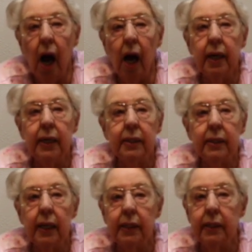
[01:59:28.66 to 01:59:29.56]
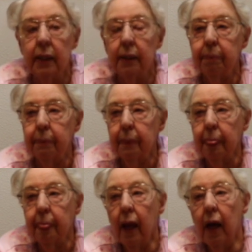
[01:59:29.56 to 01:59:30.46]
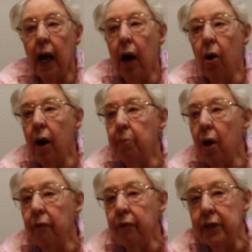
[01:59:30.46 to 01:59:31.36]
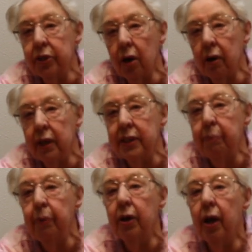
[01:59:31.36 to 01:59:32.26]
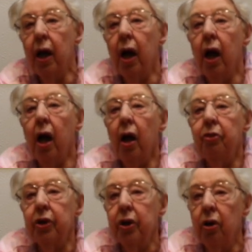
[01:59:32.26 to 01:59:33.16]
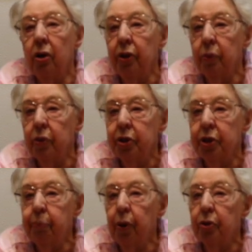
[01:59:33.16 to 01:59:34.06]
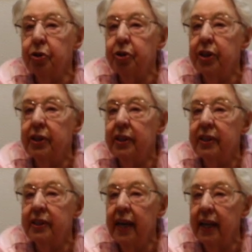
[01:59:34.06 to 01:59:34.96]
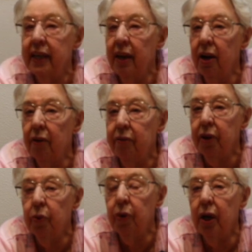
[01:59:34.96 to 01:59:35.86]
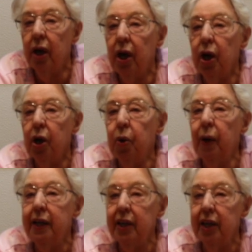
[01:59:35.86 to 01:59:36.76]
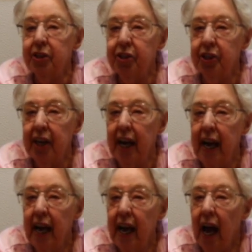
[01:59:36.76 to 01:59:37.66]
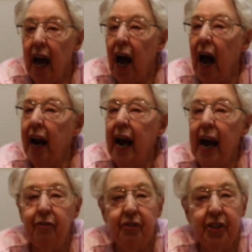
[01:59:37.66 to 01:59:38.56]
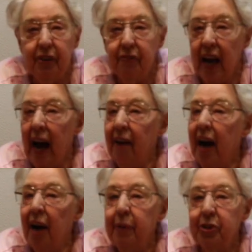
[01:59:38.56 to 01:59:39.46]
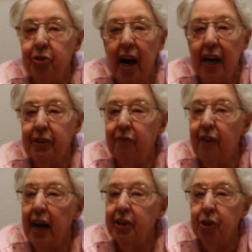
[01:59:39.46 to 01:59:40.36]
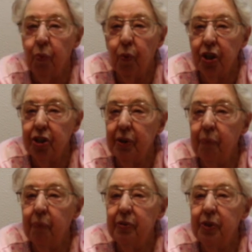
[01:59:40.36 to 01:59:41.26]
and he said, oh, I'm awfully sorry. He said, but the girl that was supposed to take care of you quit yesterday. And I haven't even, I've been trying to find somewhere to